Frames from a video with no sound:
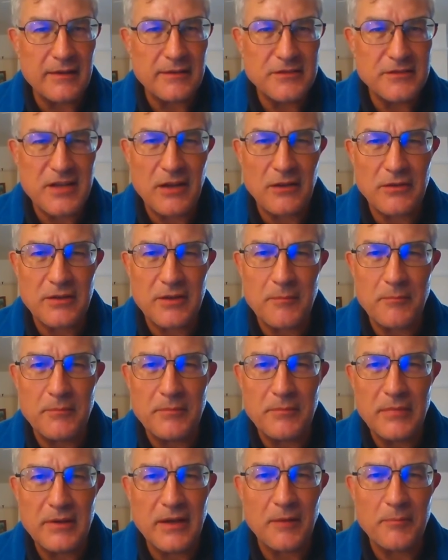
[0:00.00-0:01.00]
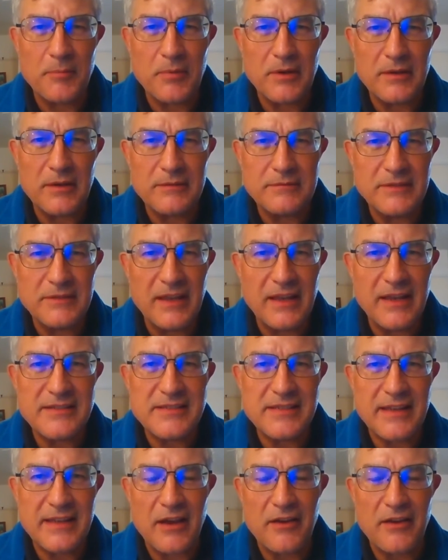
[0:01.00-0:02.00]
Cheltenham a couple of
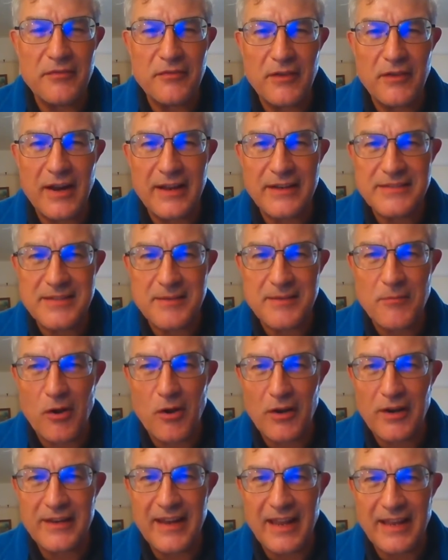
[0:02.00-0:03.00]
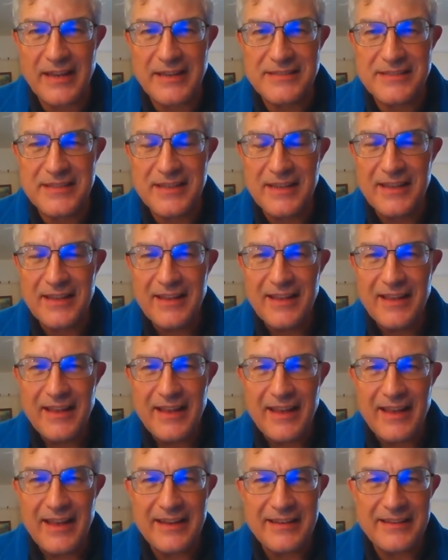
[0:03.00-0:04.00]
years for our summer holidays,
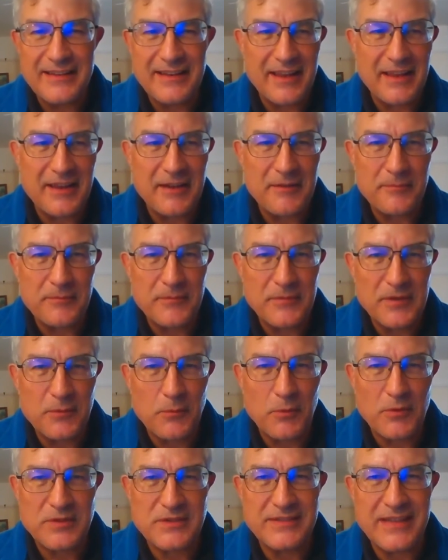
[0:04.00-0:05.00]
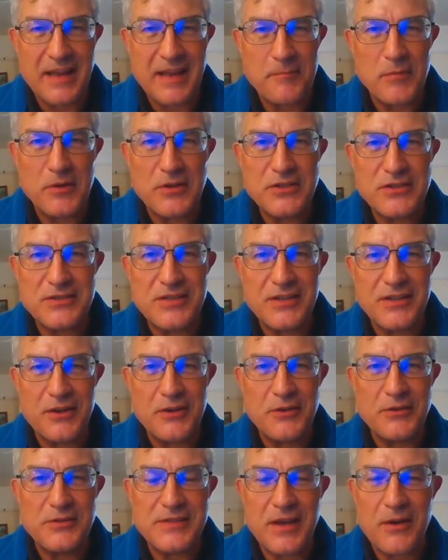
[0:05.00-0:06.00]
and there wasn't that much to do,
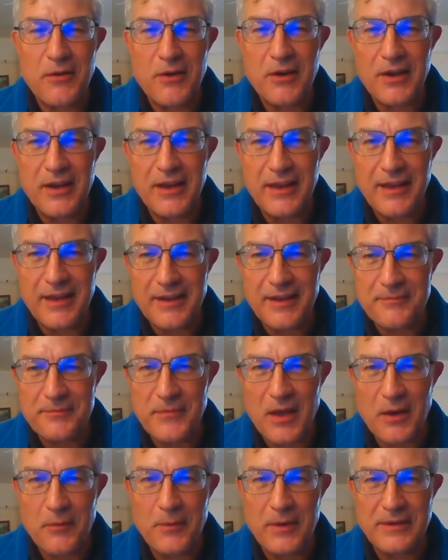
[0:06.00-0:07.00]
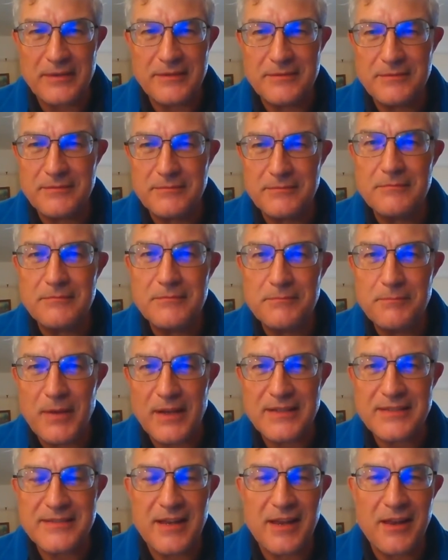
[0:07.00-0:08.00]
so I went
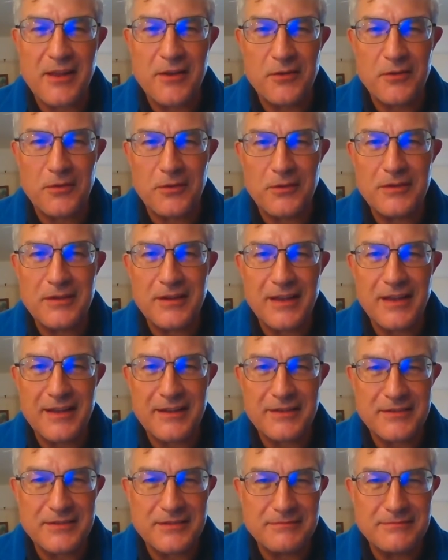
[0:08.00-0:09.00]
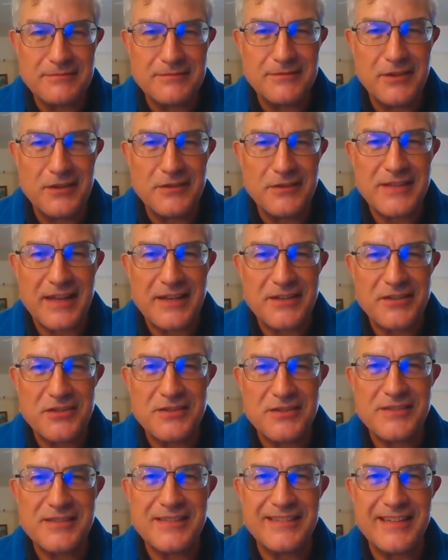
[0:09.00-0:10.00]
past the local
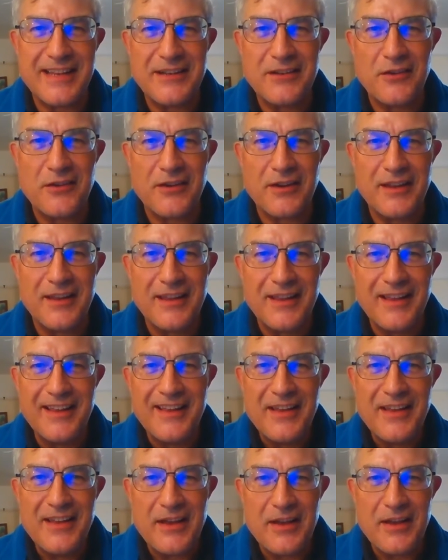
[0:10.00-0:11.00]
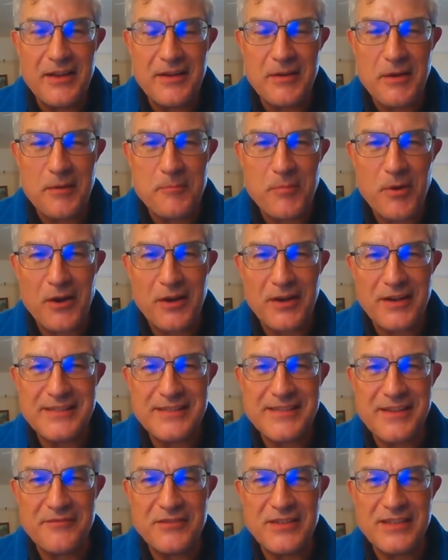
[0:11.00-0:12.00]
newsagents, and they got a pile of
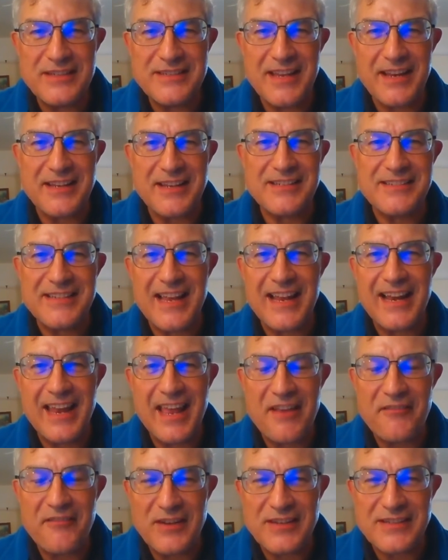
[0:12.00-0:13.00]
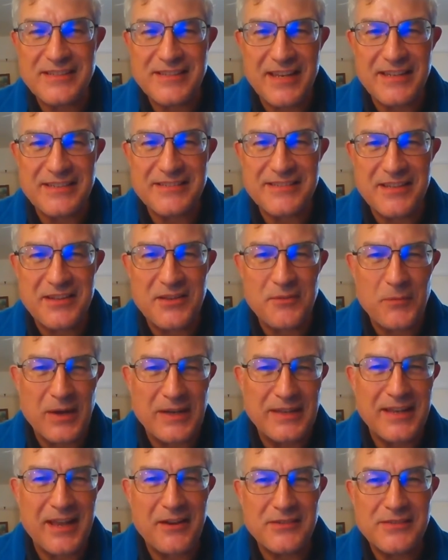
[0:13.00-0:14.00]
72nd scale Airfix kits in the
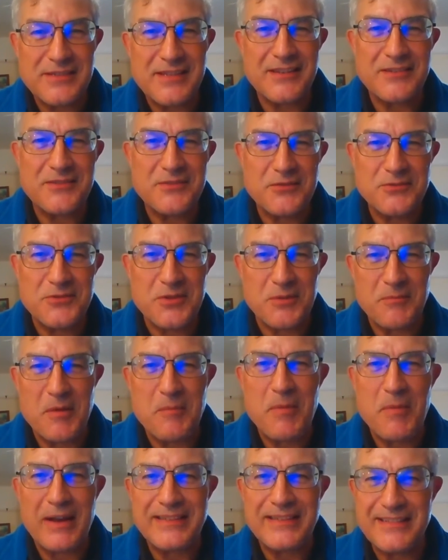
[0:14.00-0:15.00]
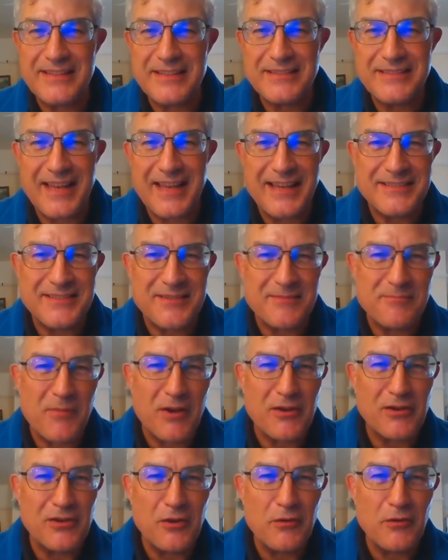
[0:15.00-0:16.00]
window, so that's what took me back to the days of
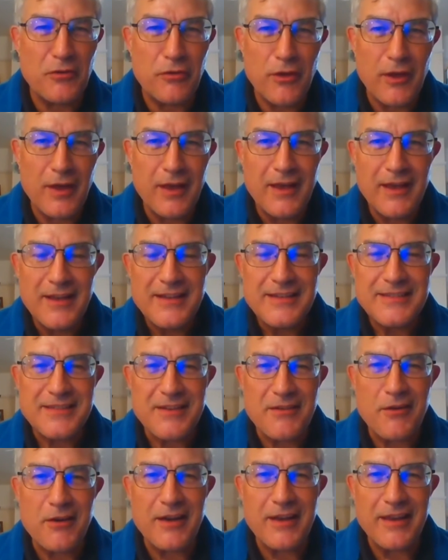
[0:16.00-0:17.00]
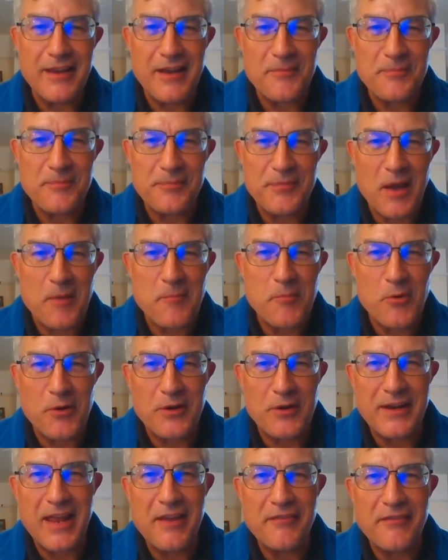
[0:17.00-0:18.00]
my youth. So I
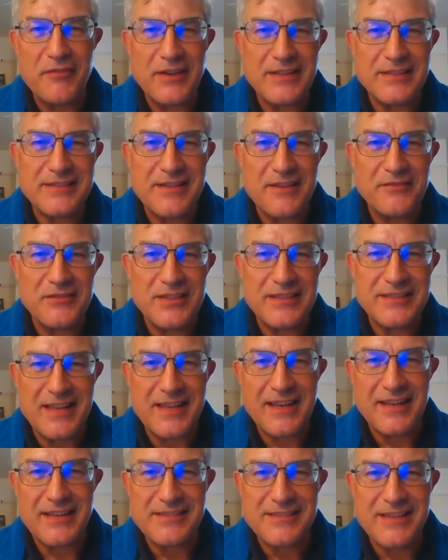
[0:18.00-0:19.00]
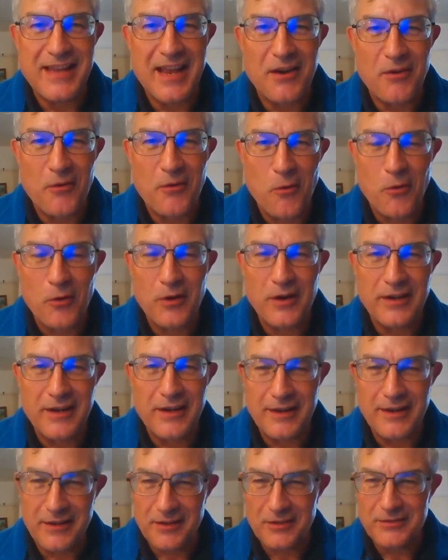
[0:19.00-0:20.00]
bought an Airfix 72nd scale Hawk and a
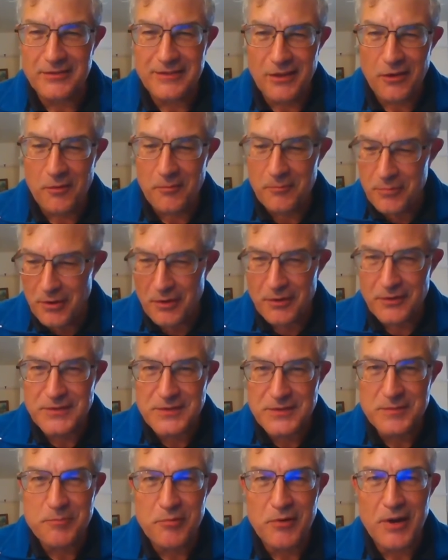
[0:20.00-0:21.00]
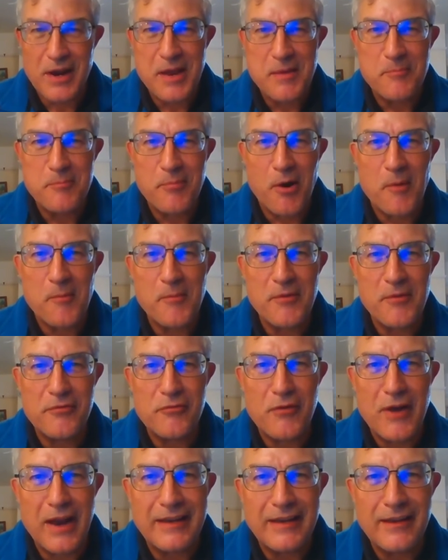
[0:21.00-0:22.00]
little Humbrol spray bomb of
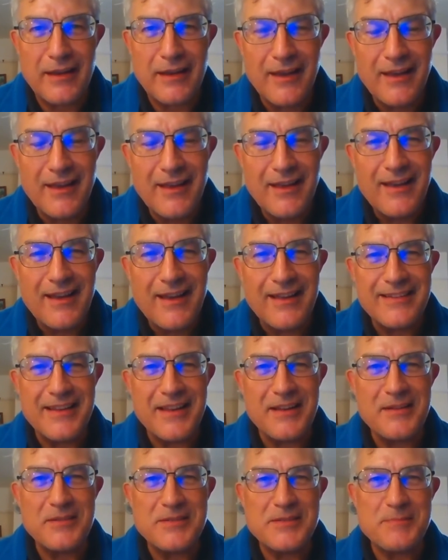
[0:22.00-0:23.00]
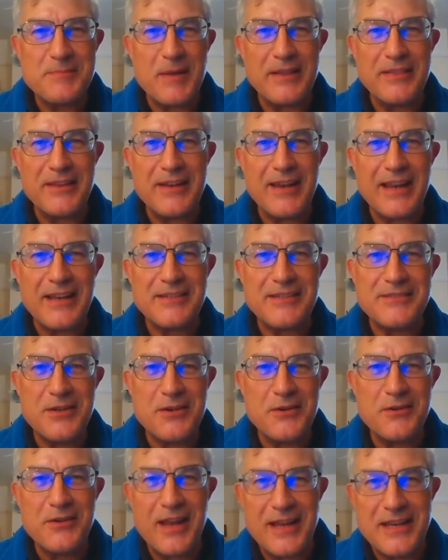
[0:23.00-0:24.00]
red, and then spent
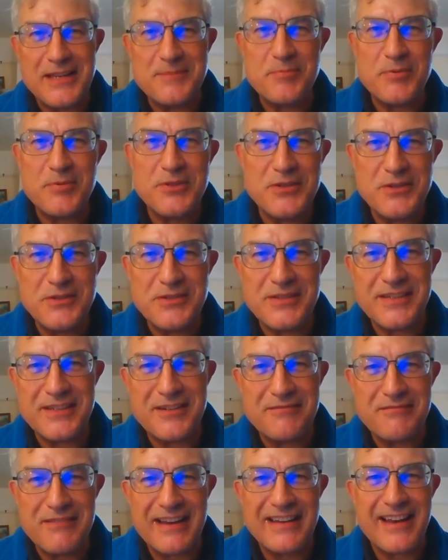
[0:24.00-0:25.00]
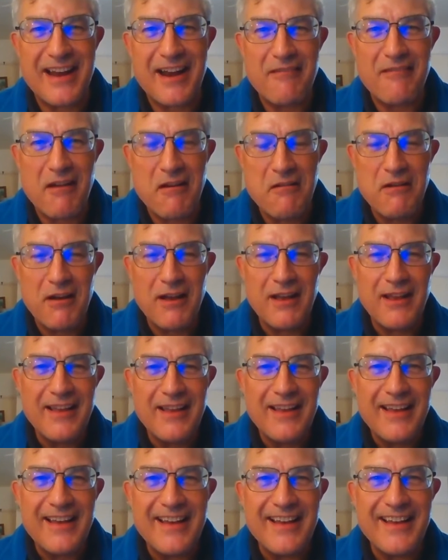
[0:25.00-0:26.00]
2 days producing a red arrow.
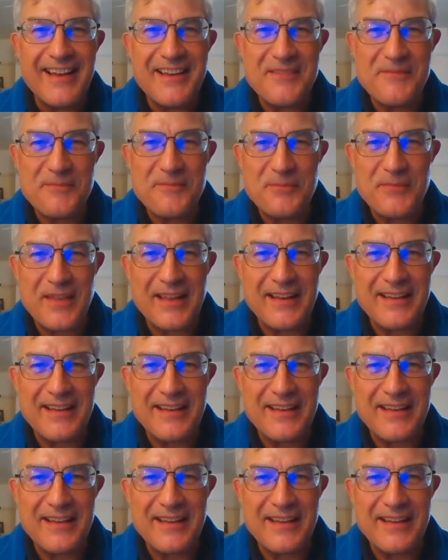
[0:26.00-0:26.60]
And